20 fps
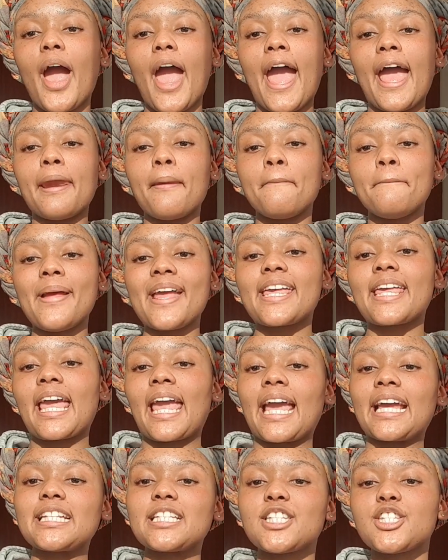and
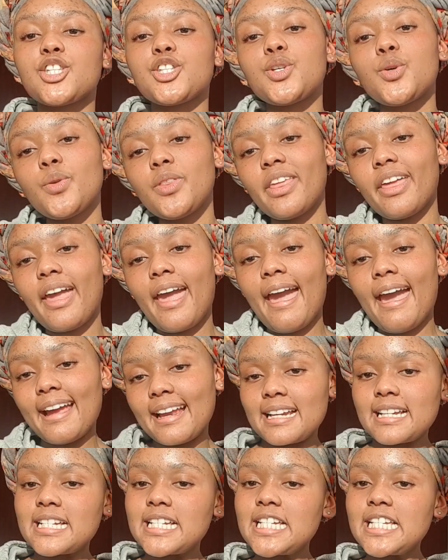making it to the
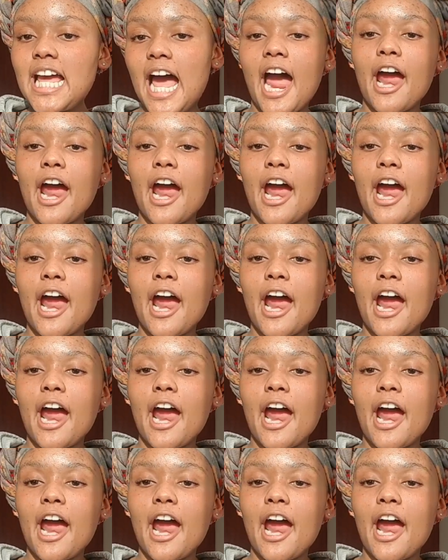end.